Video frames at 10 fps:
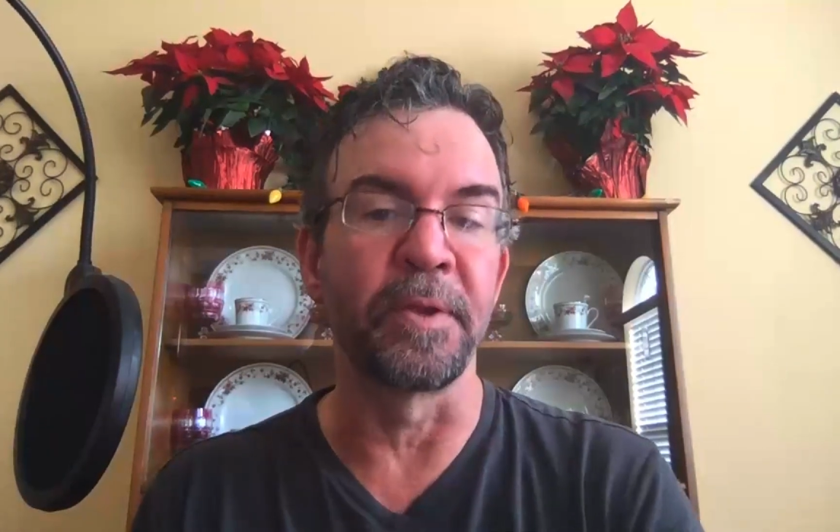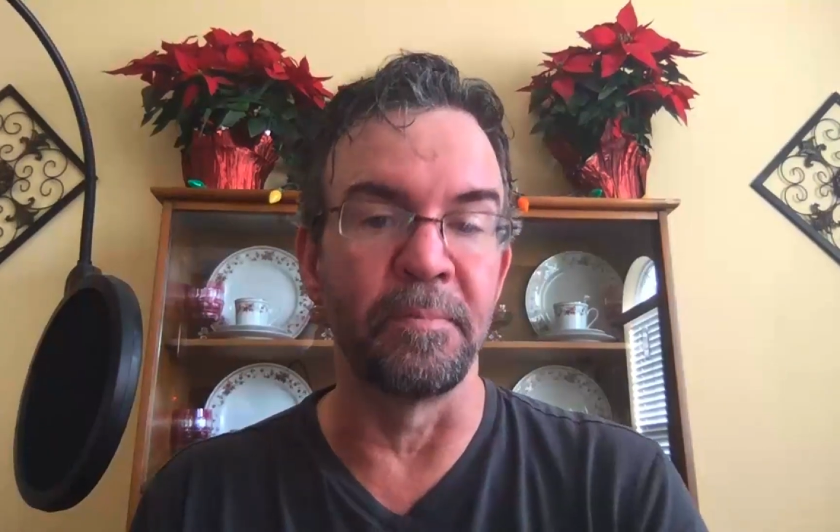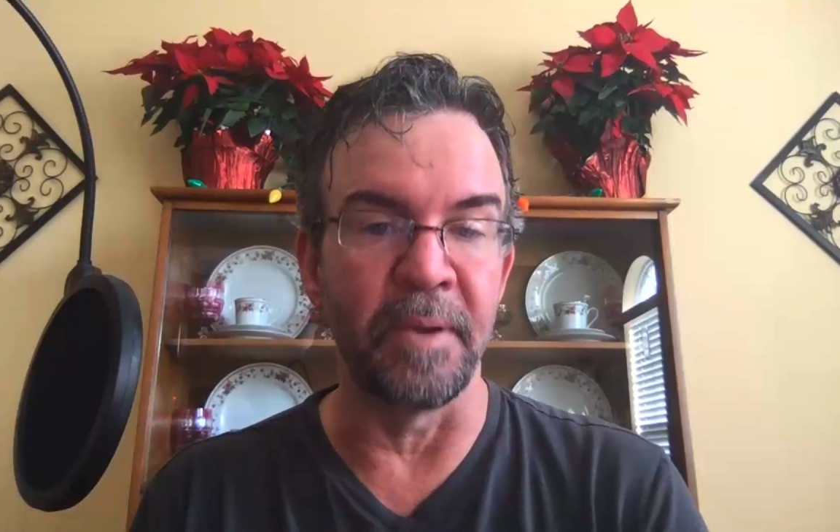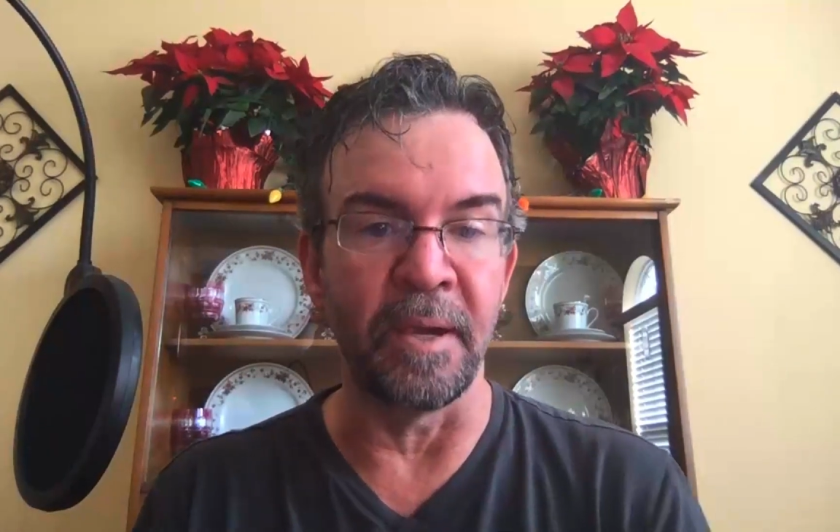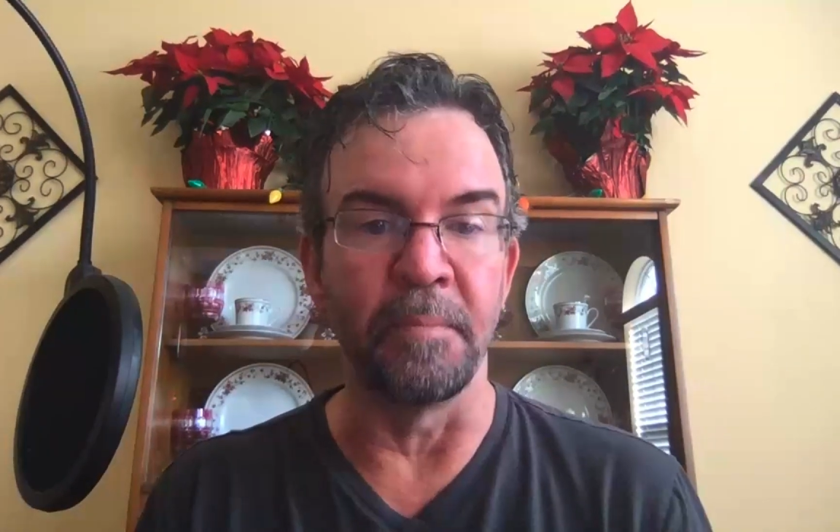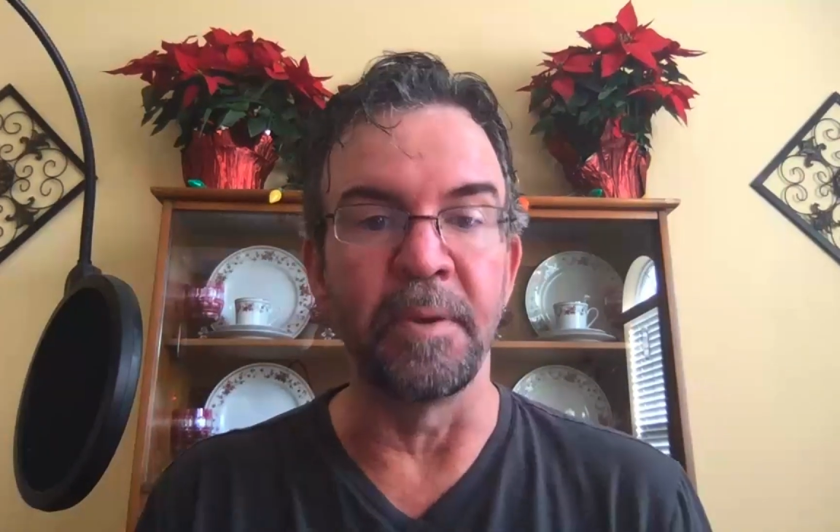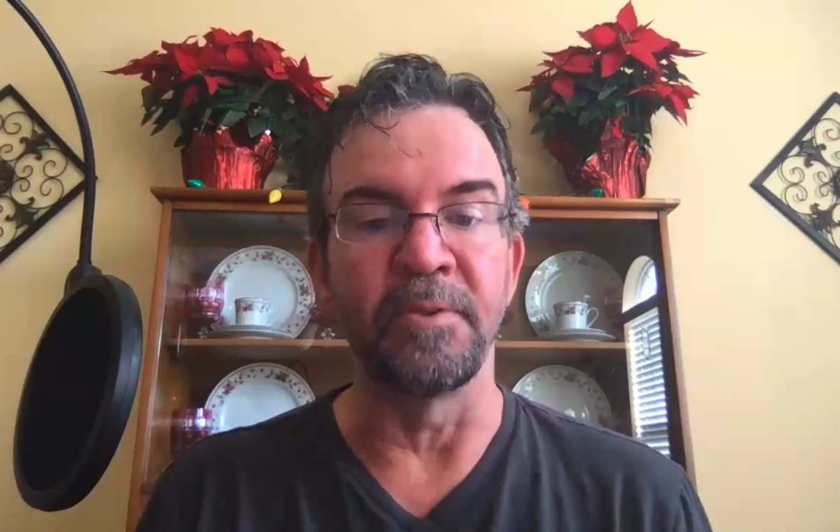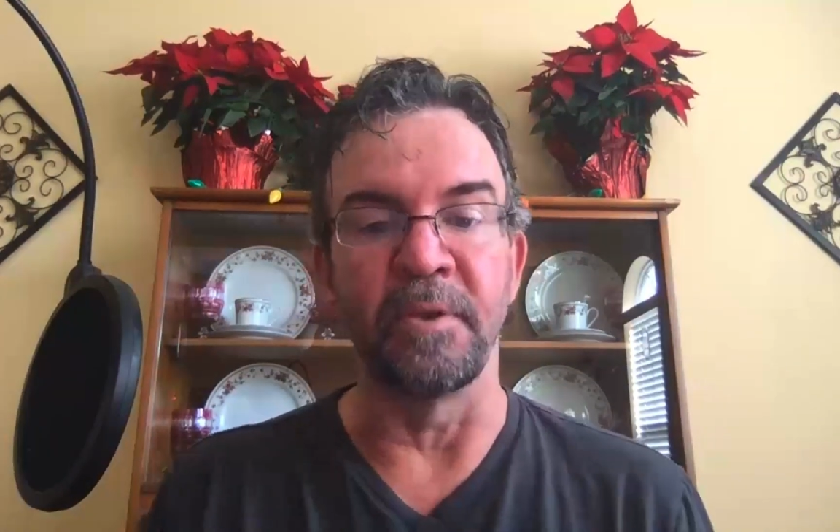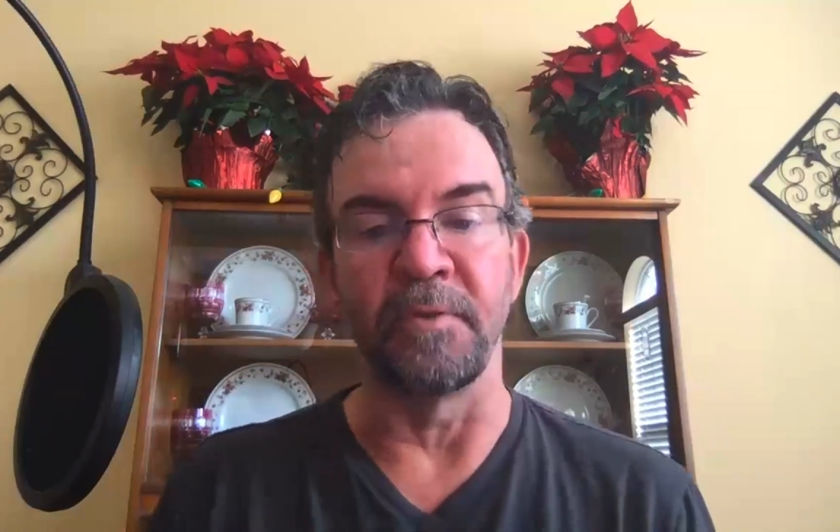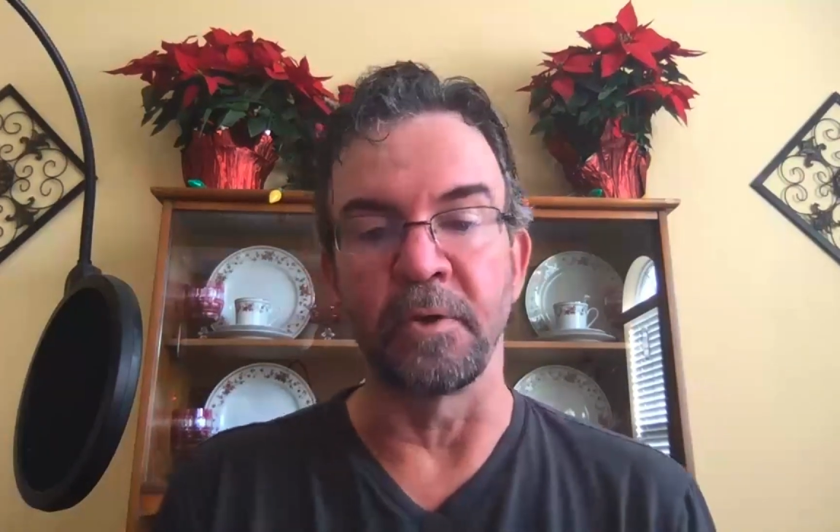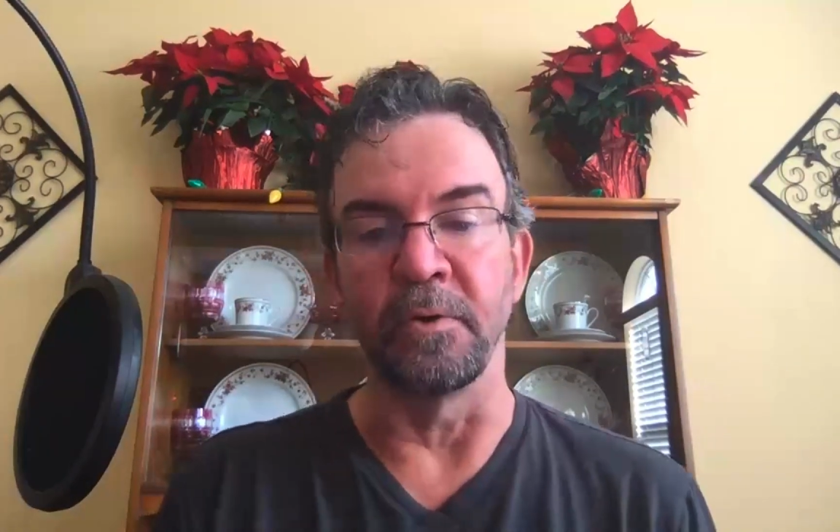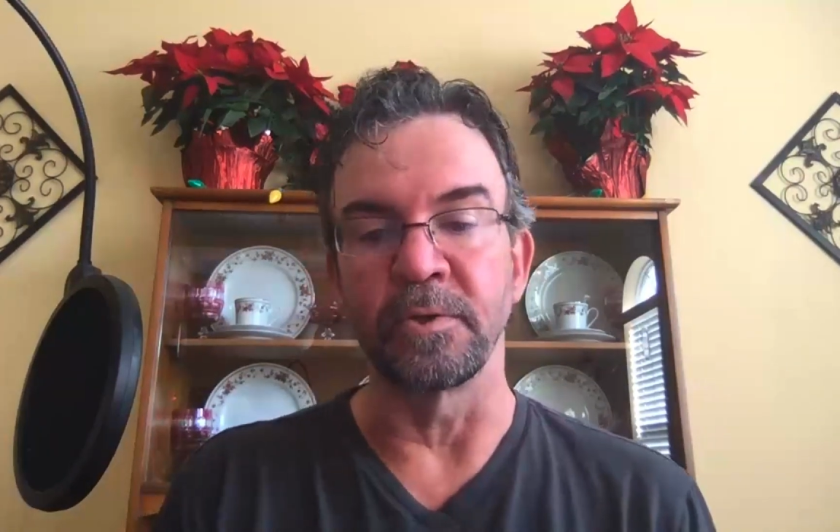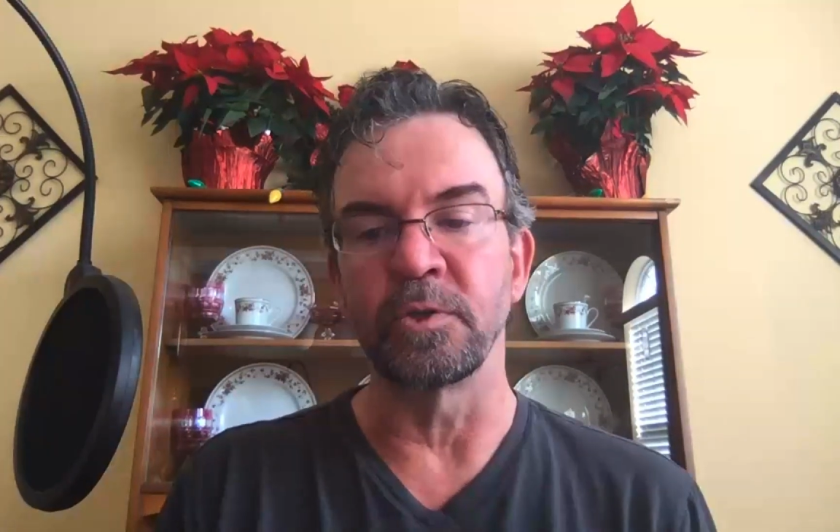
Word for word: could be a bit difficult.